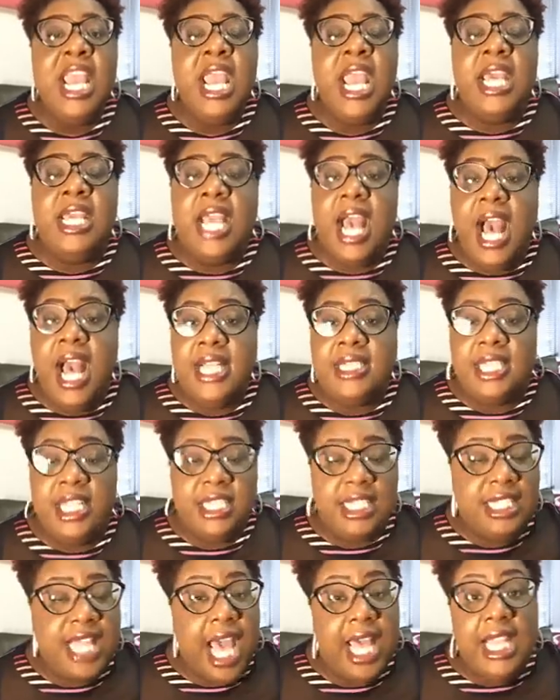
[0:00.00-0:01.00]
And guys, this
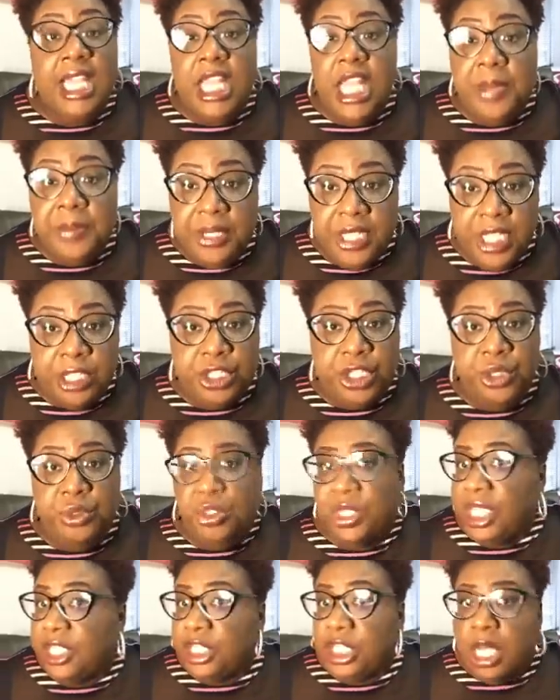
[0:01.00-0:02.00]
is not limited to
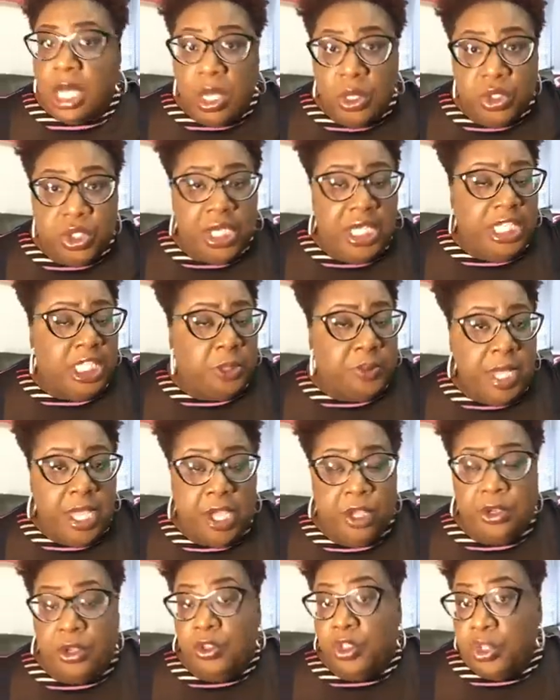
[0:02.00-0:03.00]
just coaching,
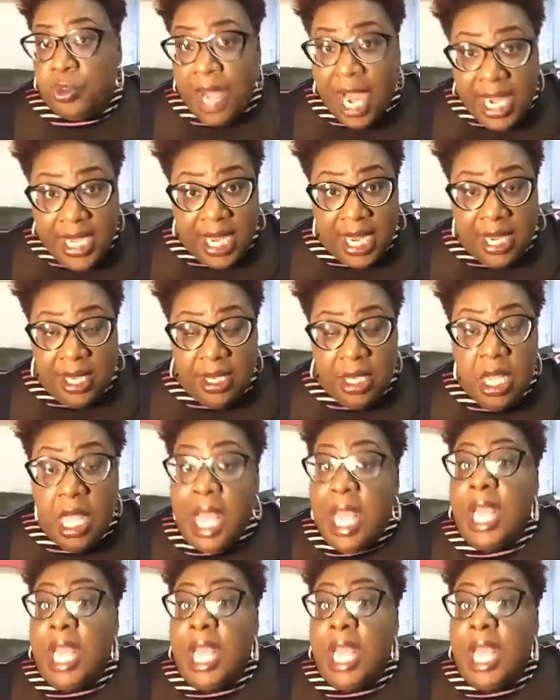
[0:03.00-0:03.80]
speaking, or training.